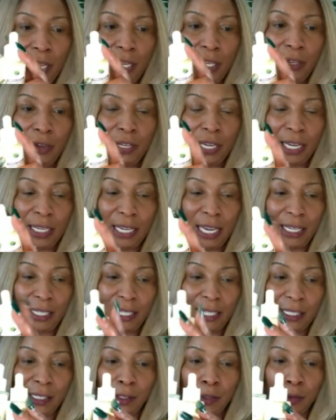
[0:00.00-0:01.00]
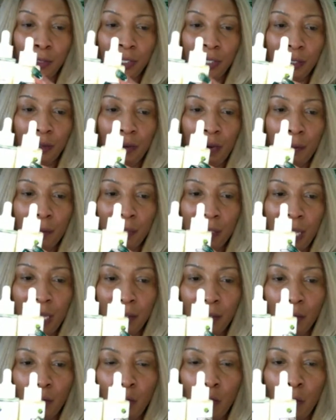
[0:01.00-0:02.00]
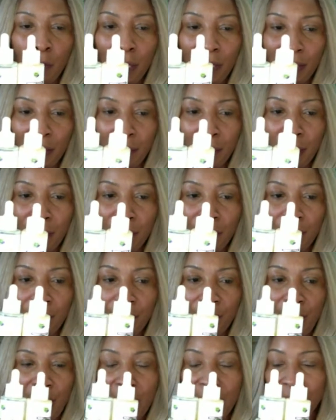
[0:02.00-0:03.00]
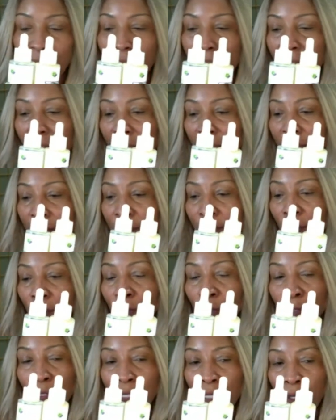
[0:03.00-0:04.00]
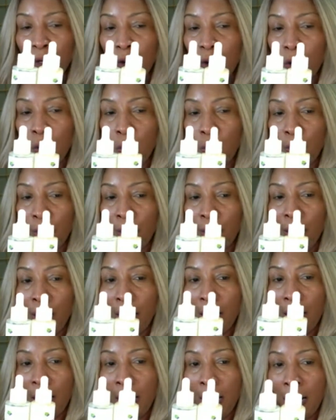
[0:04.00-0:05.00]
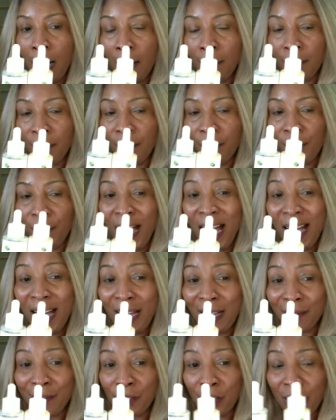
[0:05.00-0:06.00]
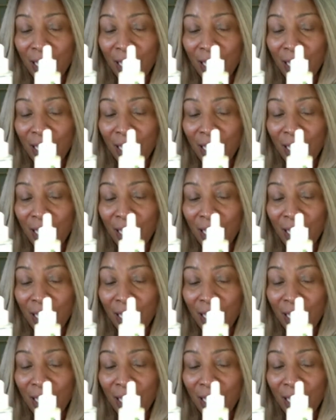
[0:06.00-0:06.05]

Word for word: You can get these two serums at home. As a matter of fact, if you use the code um, five, you